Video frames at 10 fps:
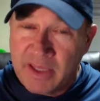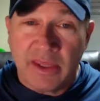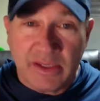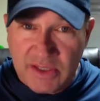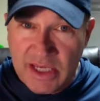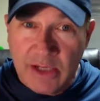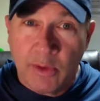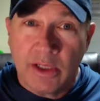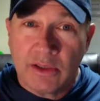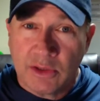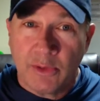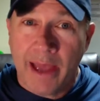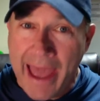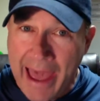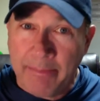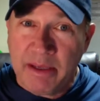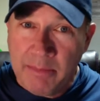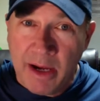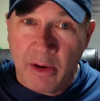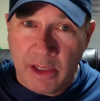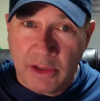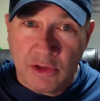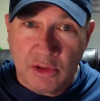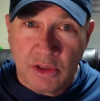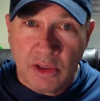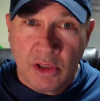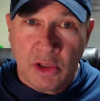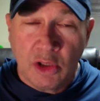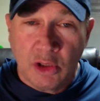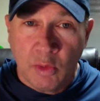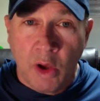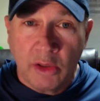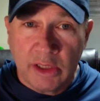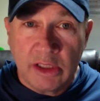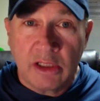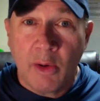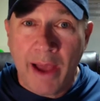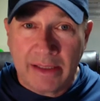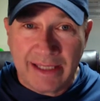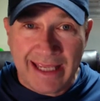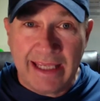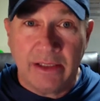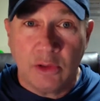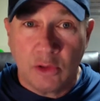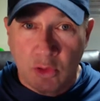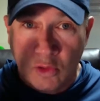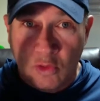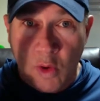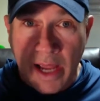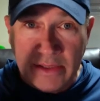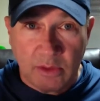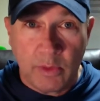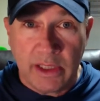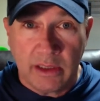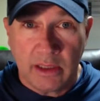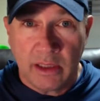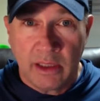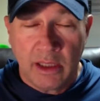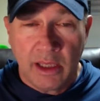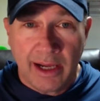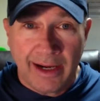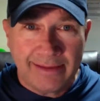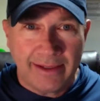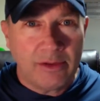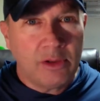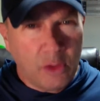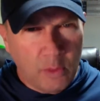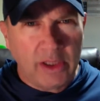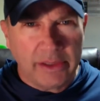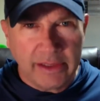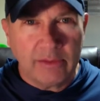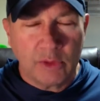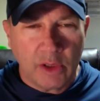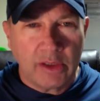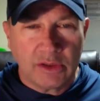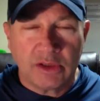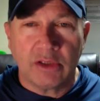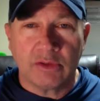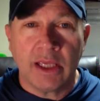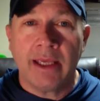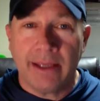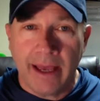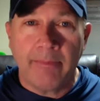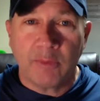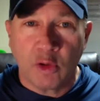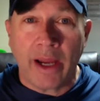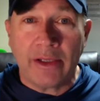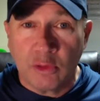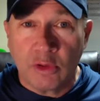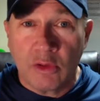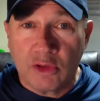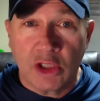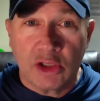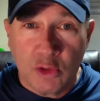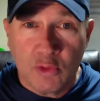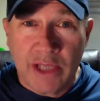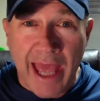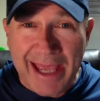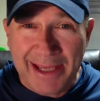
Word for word: the secret to a happy marriage, you all need to go out to eat twice a week. And I said, Really? She goes, yeah, Rachel goes on Tuesday